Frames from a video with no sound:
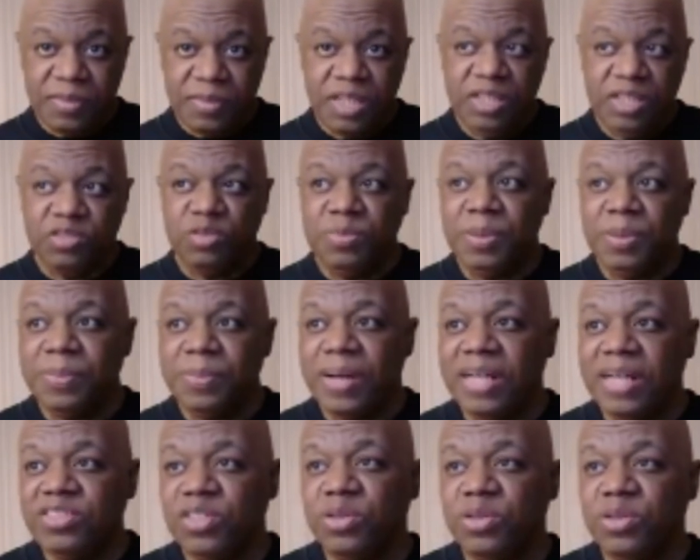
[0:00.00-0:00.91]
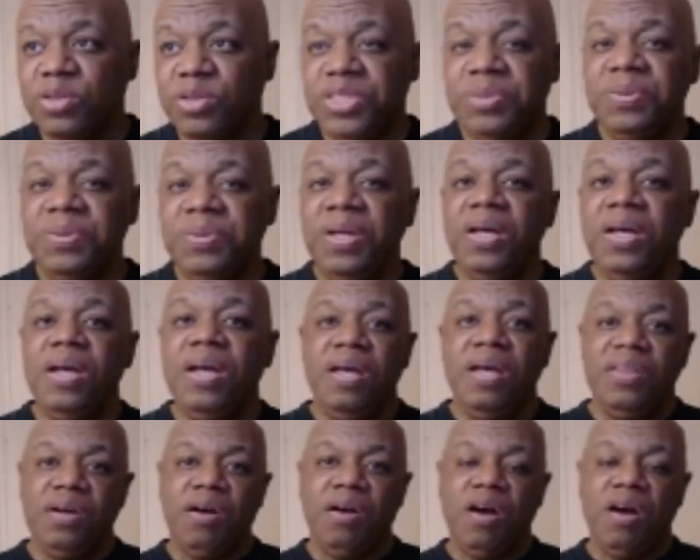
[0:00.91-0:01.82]
Because remember, I told you,
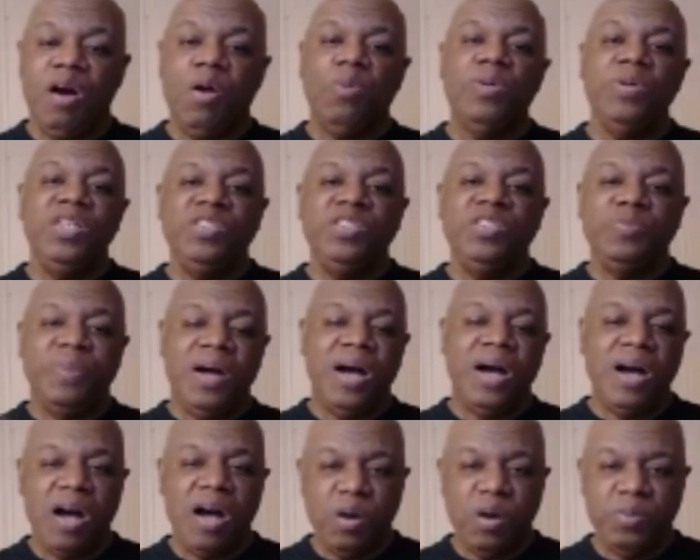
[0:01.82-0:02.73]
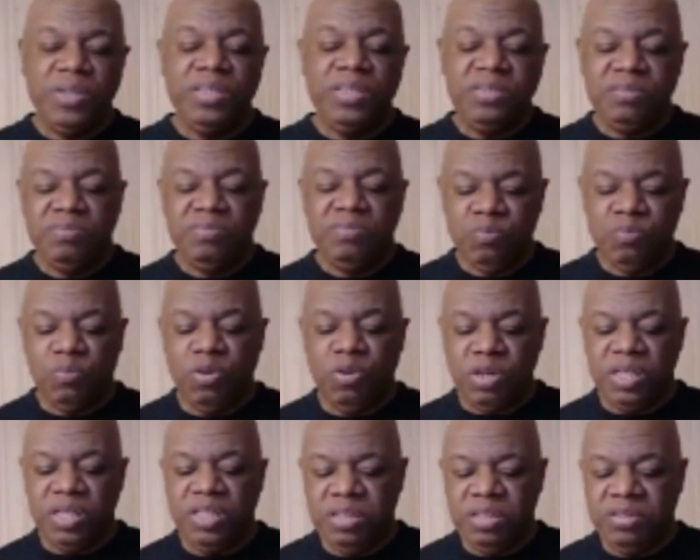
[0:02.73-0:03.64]
there are always, I always
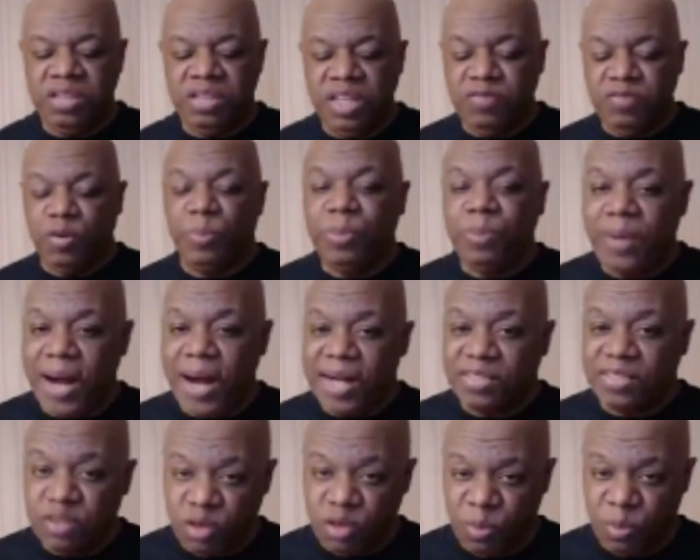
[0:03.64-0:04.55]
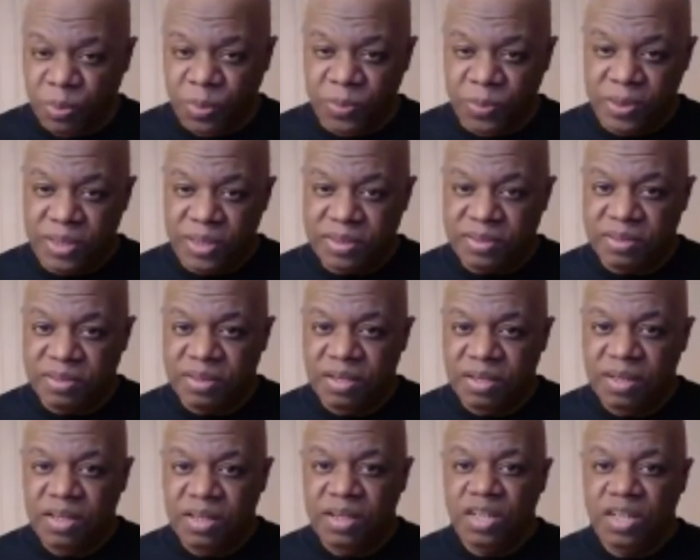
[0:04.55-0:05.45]
want to deliver practical points.
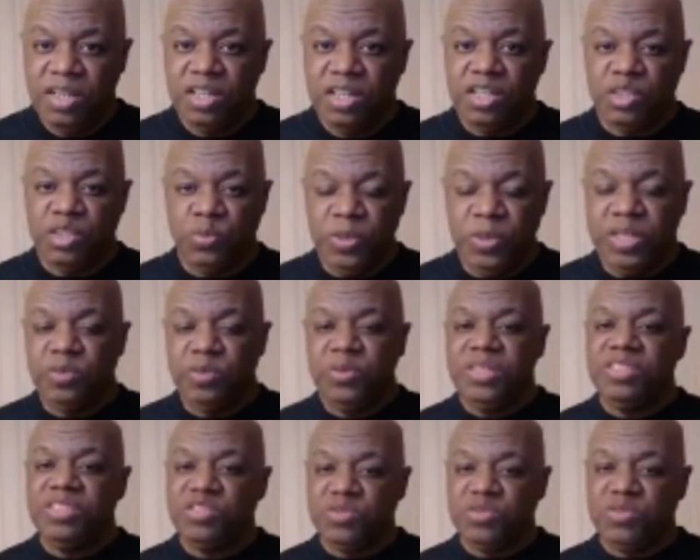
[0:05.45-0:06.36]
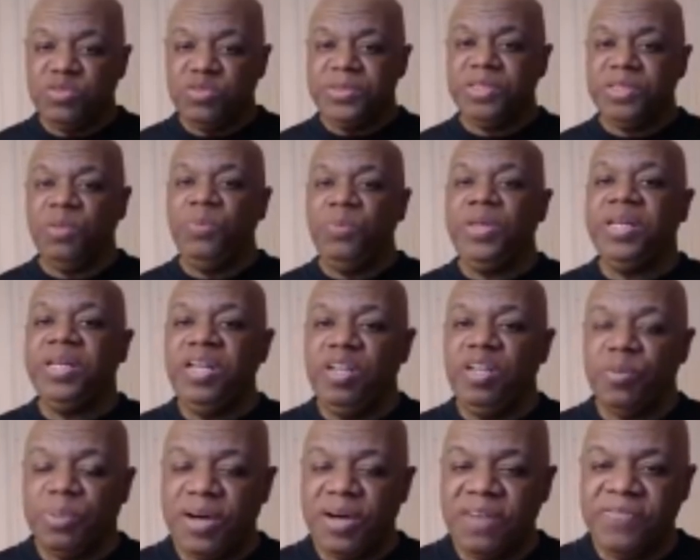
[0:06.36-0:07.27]
Because we can read the scripture and we can
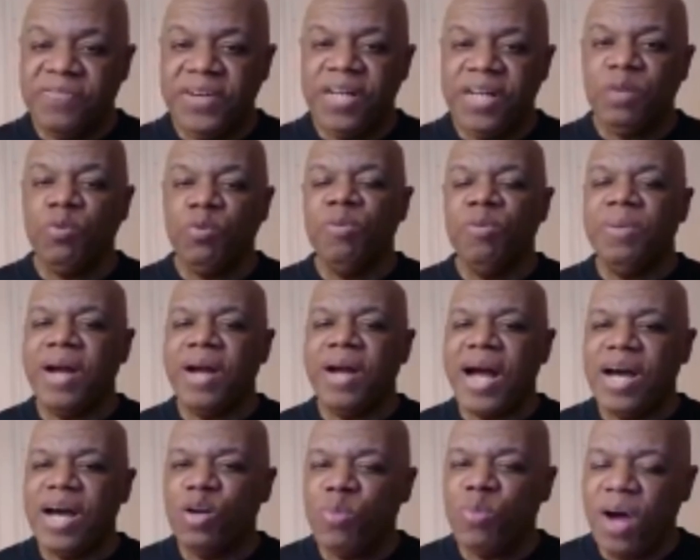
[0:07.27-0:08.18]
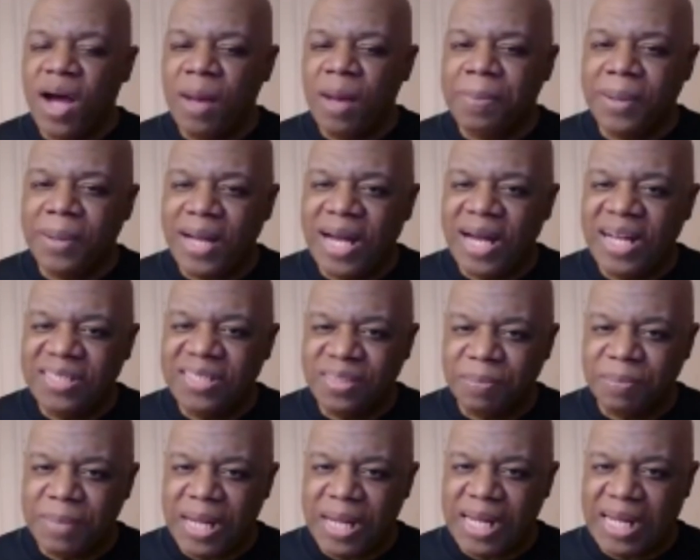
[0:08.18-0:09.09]
hear a prophetic word, but how do I apply it
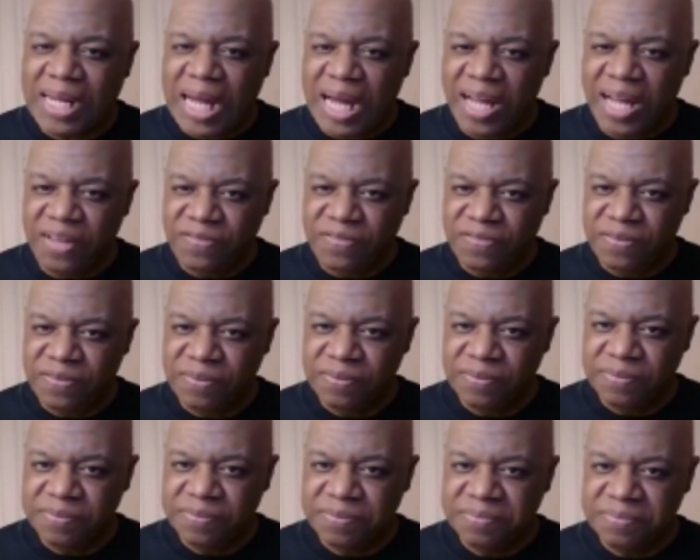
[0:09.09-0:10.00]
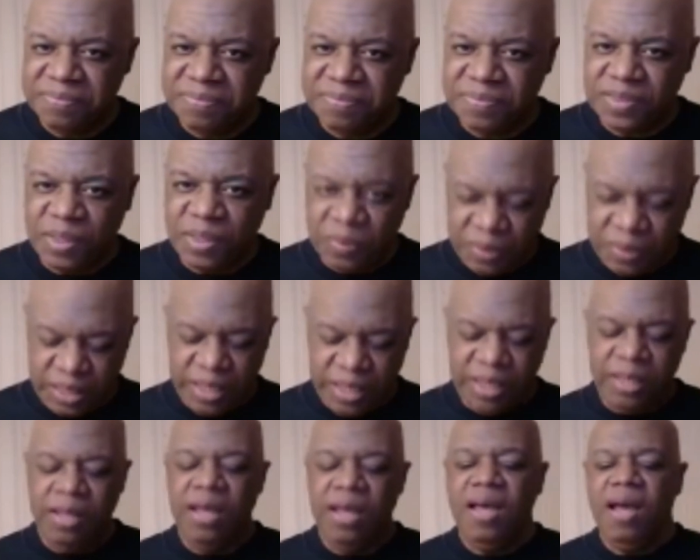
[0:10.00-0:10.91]
to my life?
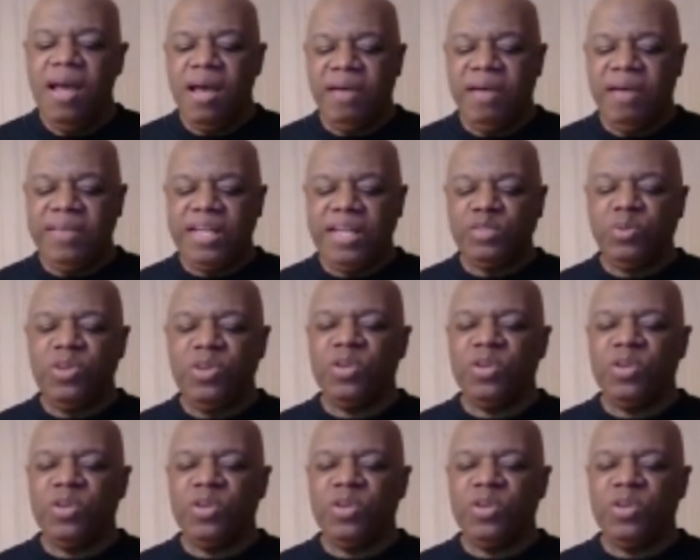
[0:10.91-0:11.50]
Okay? And that's